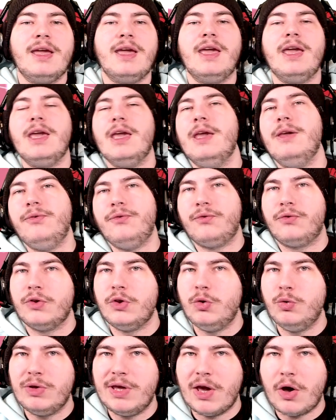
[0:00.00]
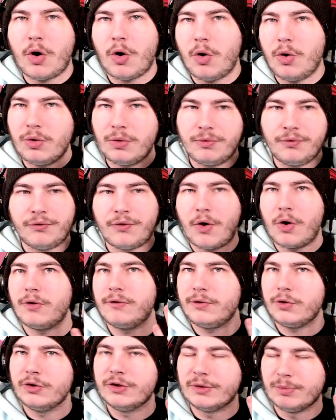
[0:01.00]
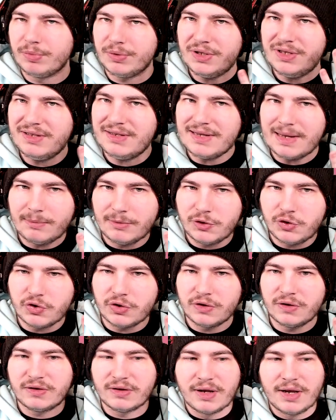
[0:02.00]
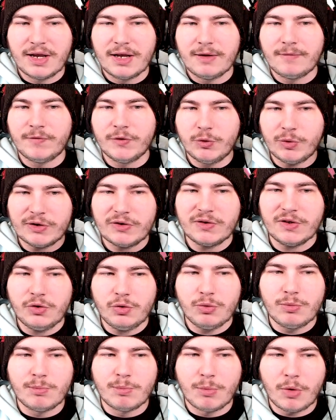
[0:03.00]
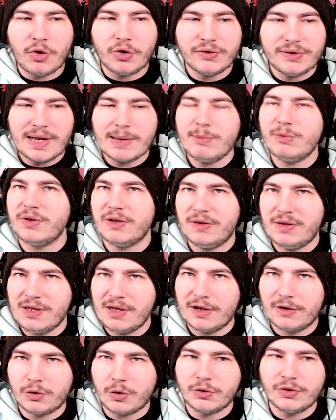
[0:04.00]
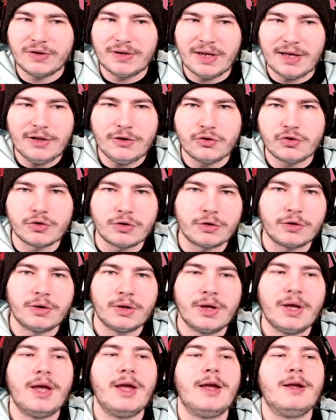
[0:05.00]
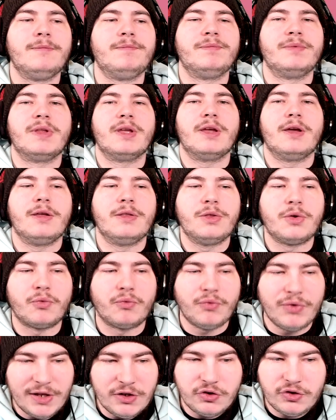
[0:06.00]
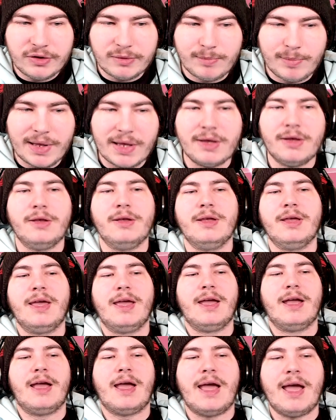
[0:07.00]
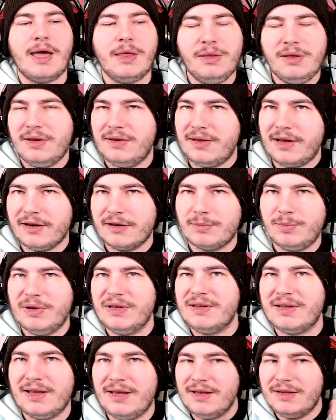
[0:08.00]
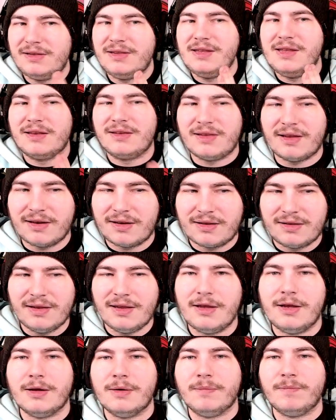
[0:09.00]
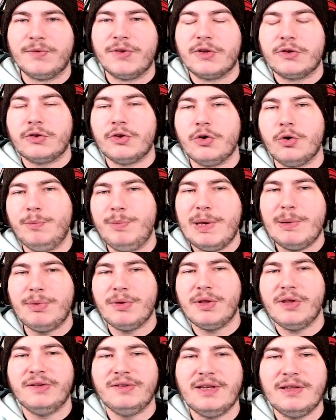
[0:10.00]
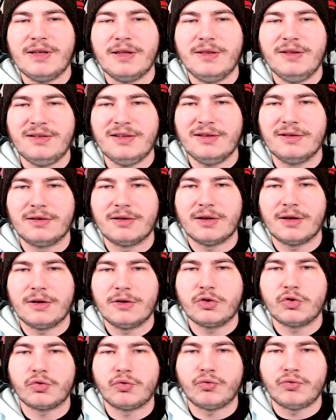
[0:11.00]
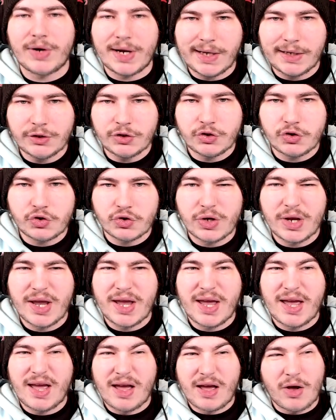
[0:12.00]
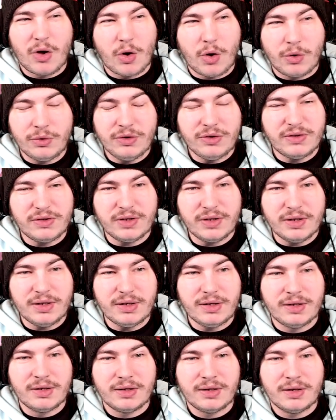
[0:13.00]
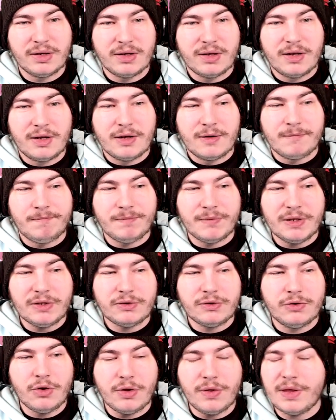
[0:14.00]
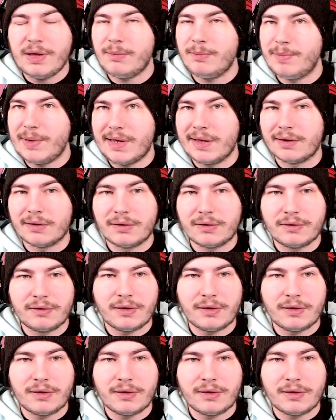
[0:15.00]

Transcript: if you get all 4 of those bleed damages, you actually do more damage than the Exalted Angel, the range is better, and the attack speed is the exact same. So people are saying that this is trash. Honestly, it's not that bad.